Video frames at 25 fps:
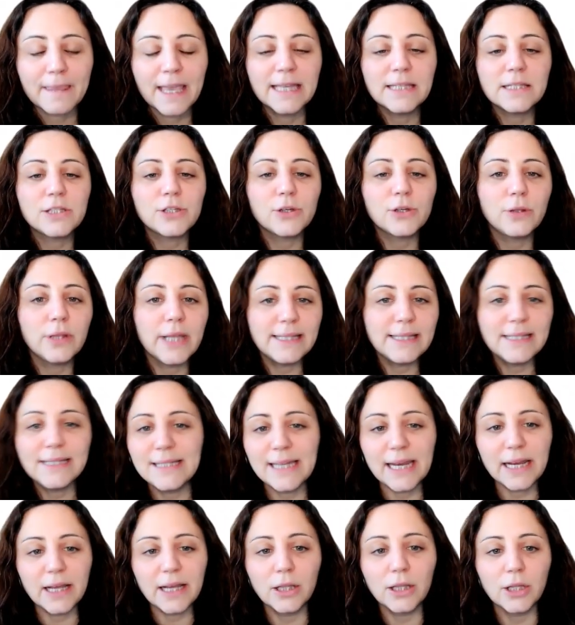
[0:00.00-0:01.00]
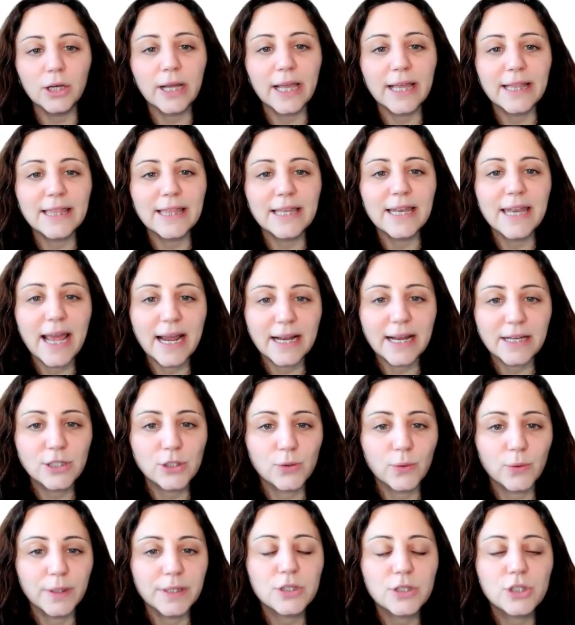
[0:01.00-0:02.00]
And so let's take a look at the next
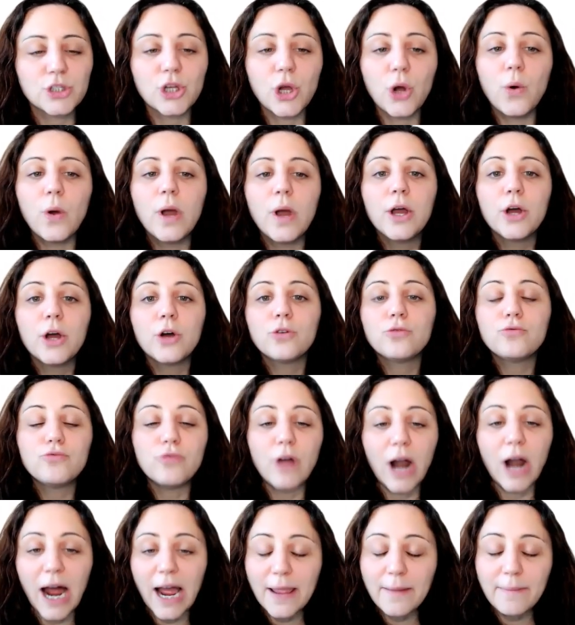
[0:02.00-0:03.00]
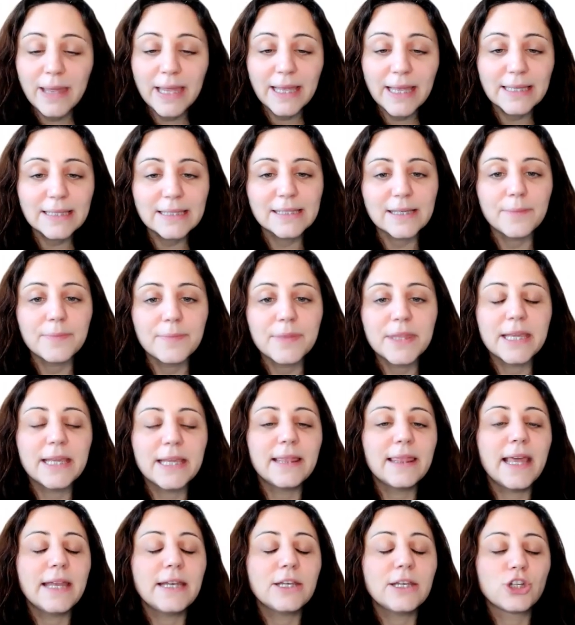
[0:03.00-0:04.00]
one. So rhyming is something
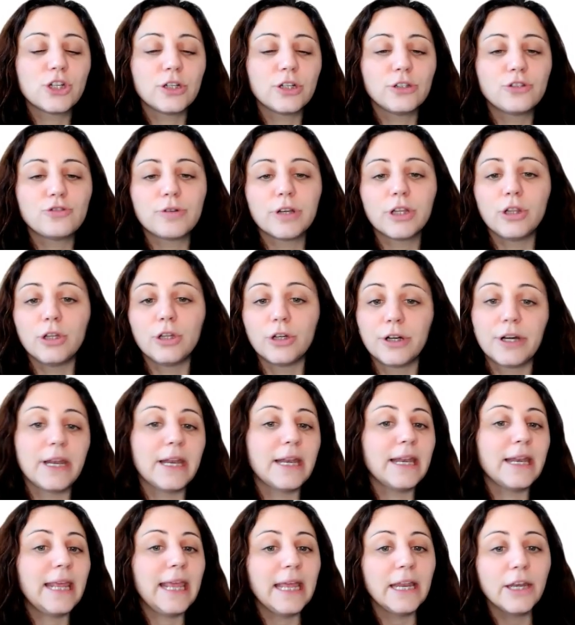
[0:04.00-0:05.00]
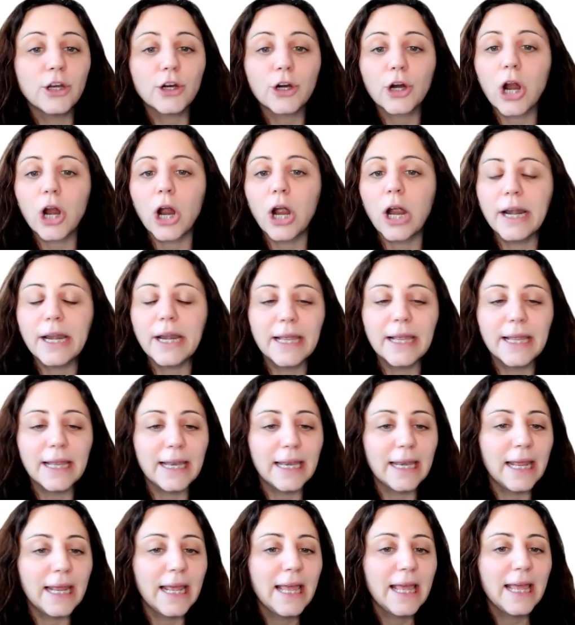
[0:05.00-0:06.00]
that children learn in
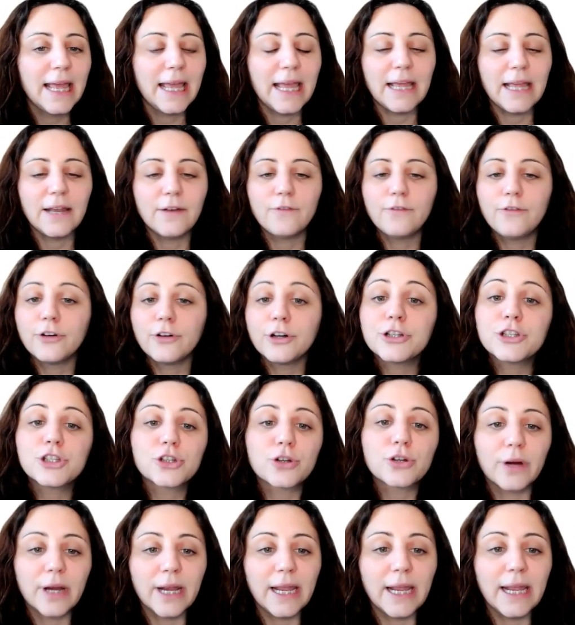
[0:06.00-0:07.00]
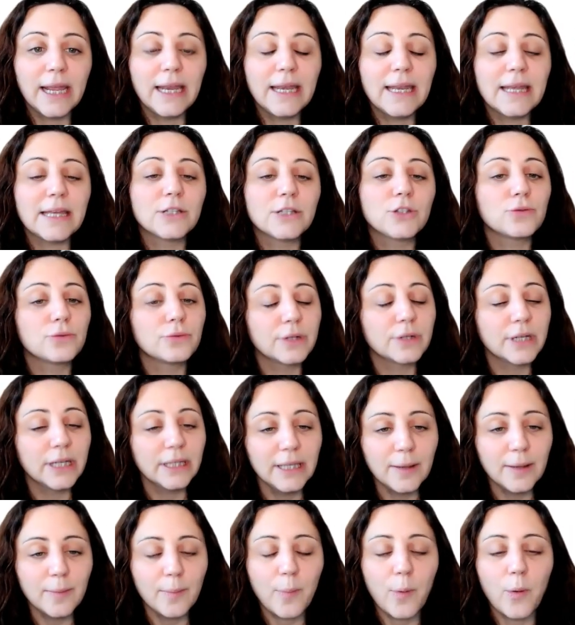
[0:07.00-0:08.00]
kindergarten, in first grade. It's
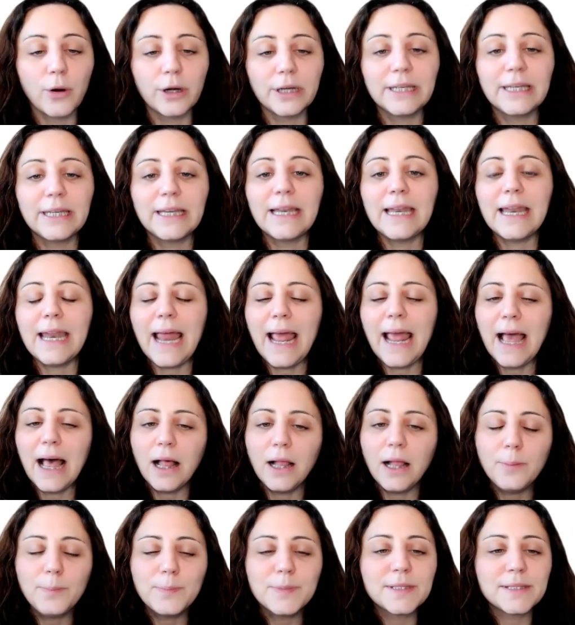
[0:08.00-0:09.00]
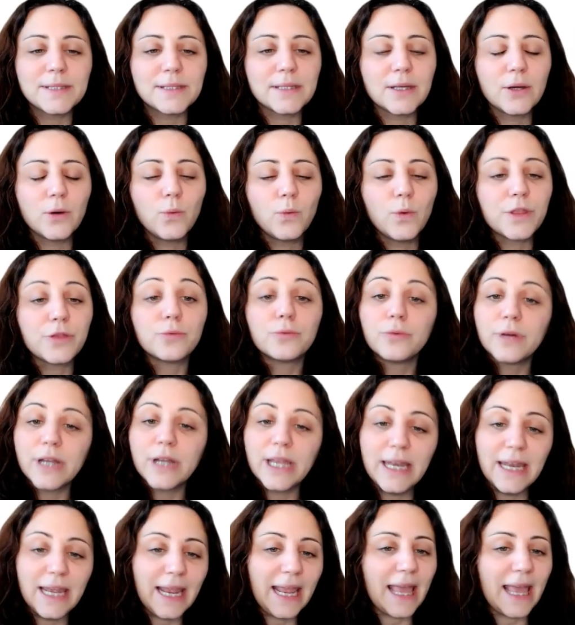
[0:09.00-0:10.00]
really important. It helps with
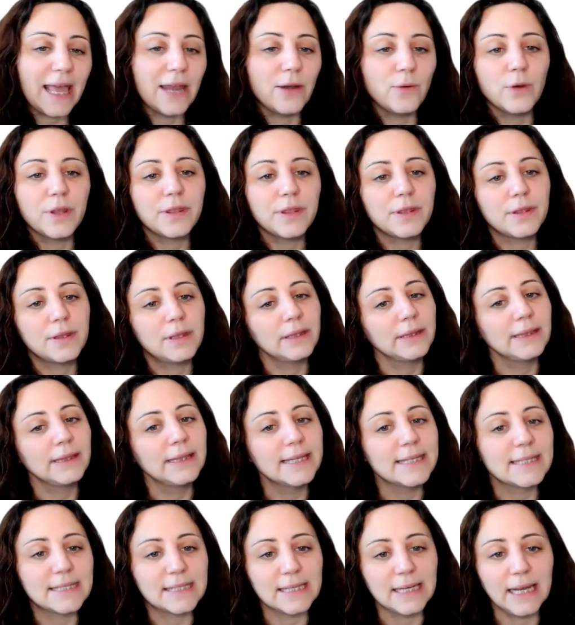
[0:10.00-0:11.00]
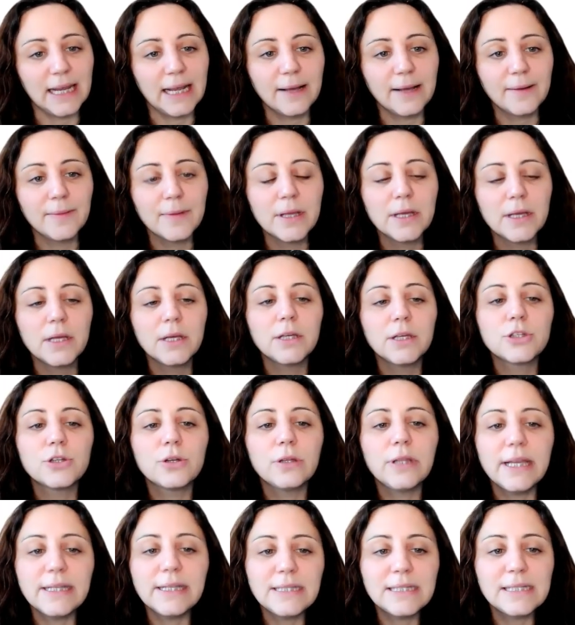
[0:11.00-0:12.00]
reading and with listening. So
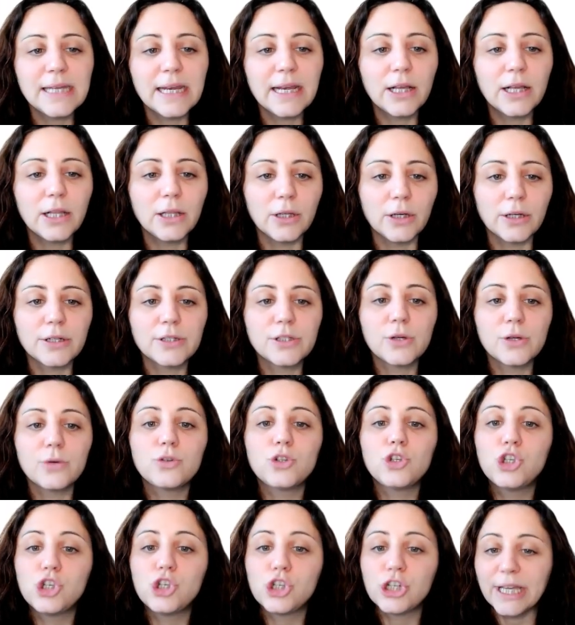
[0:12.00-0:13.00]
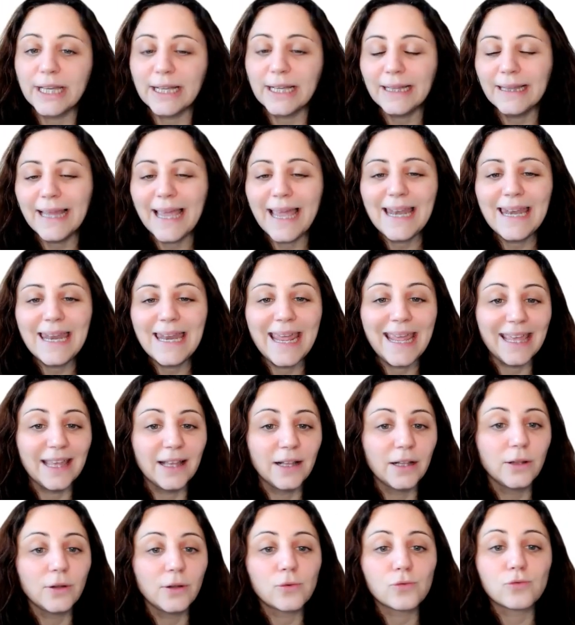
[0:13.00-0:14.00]
let's take a look. So Jill and
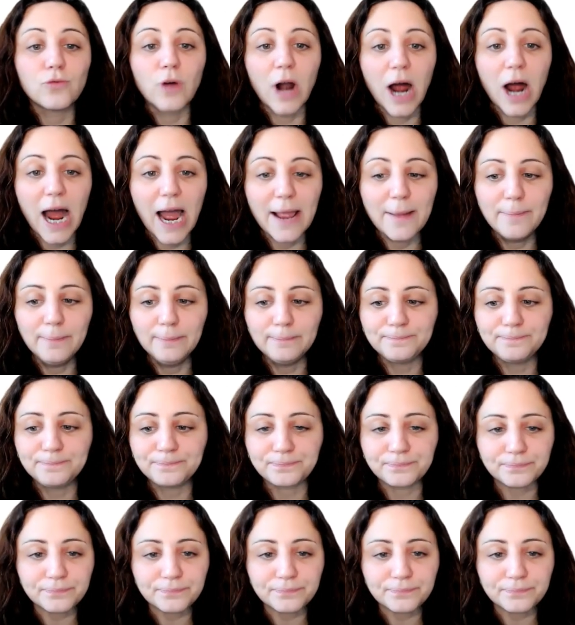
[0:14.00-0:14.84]
Hill rhyme,